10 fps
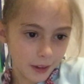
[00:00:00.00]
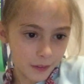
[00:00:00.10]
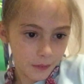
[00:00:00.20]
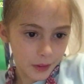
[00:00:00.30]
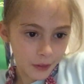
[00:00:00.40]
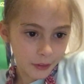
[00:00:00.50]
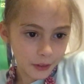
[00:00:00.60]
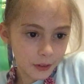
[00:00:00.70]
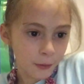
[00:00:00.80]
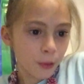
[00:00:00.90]
And then
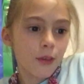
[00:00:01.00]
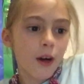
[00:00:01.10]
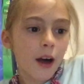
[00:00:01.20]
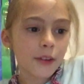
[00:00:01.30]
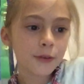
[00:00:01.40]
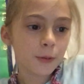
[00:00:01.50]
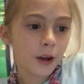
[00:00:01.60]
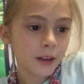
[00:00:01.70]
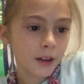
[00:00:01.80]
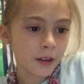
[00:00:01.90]
the last
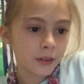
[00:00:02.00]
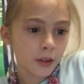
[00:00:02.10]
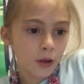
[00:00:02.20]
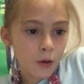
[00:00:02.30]
one is